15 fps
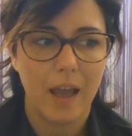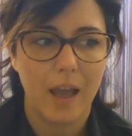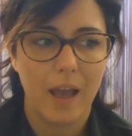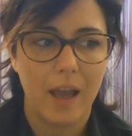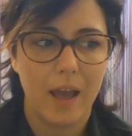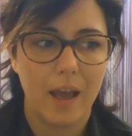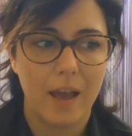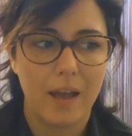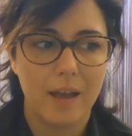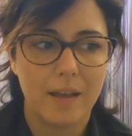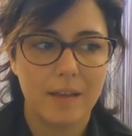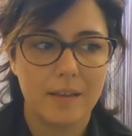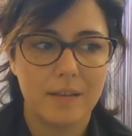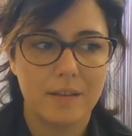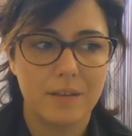
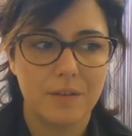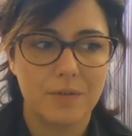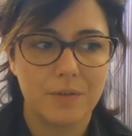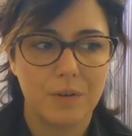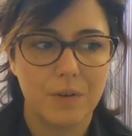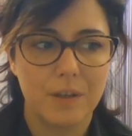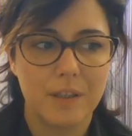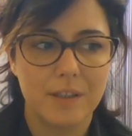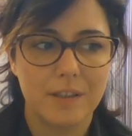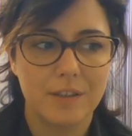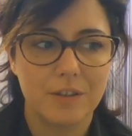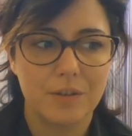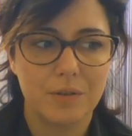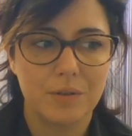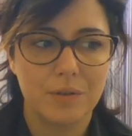and of course
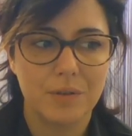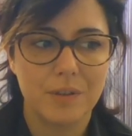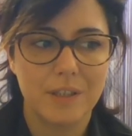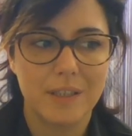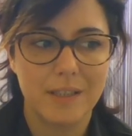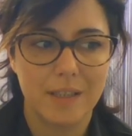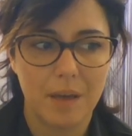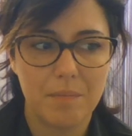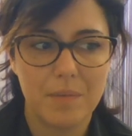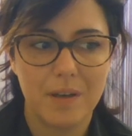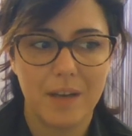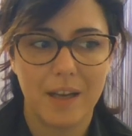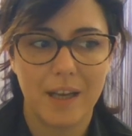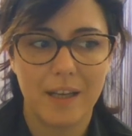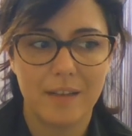to
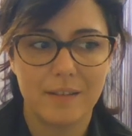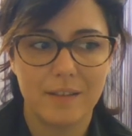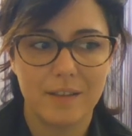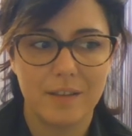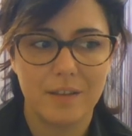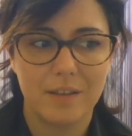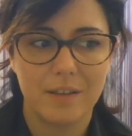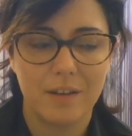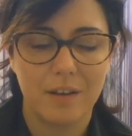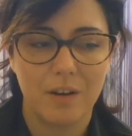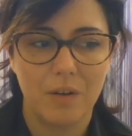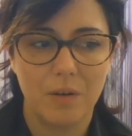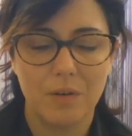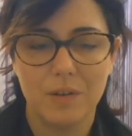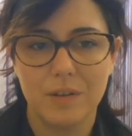disseminate
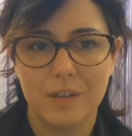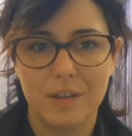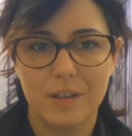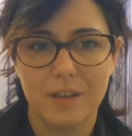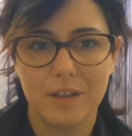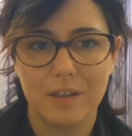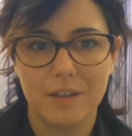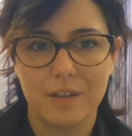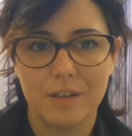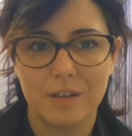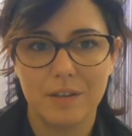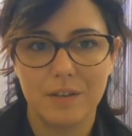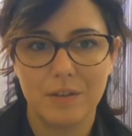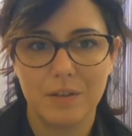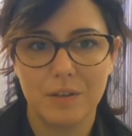all
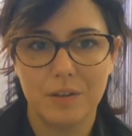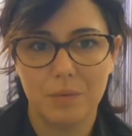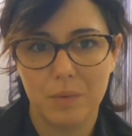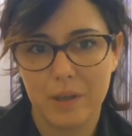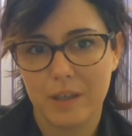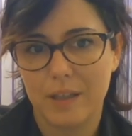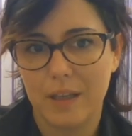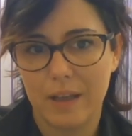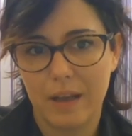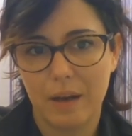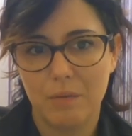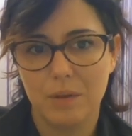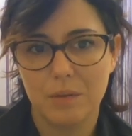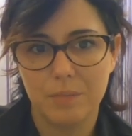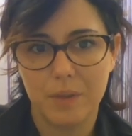the work that I
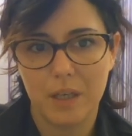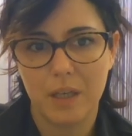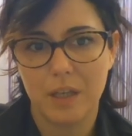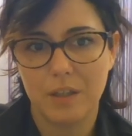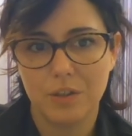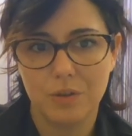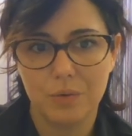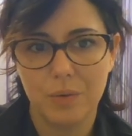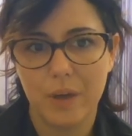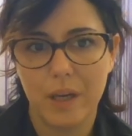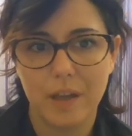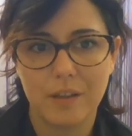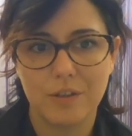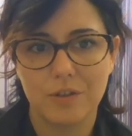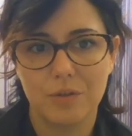will be
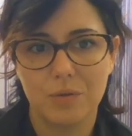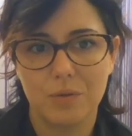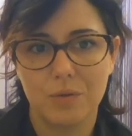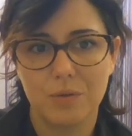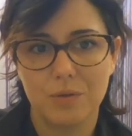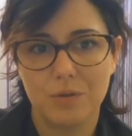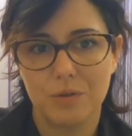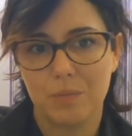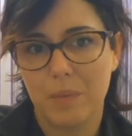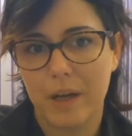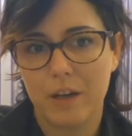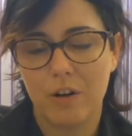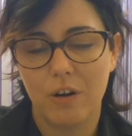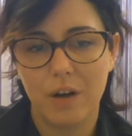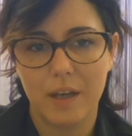doing to
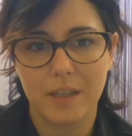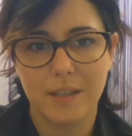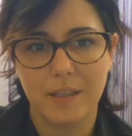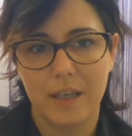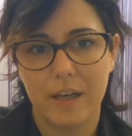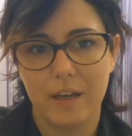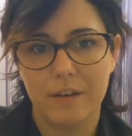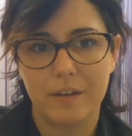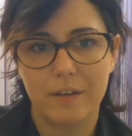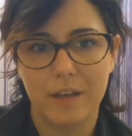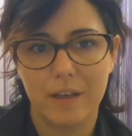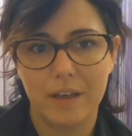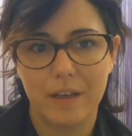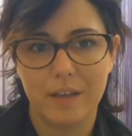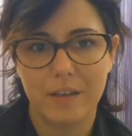my colleagues here
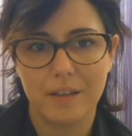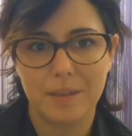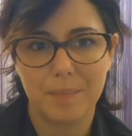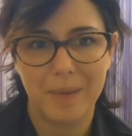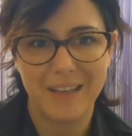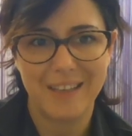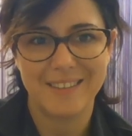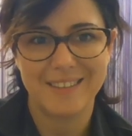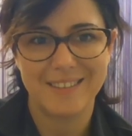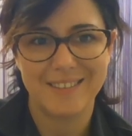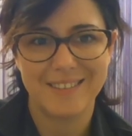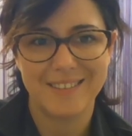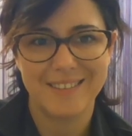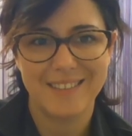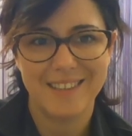in Split.
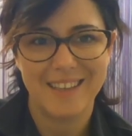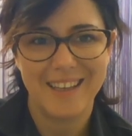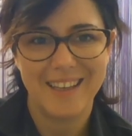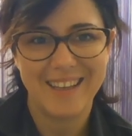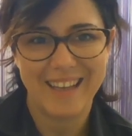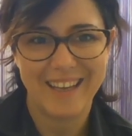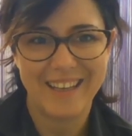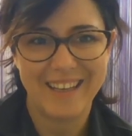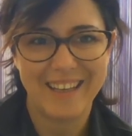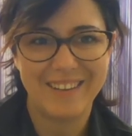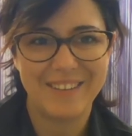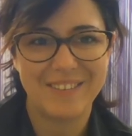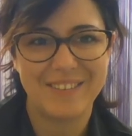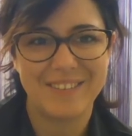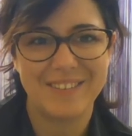Thank you.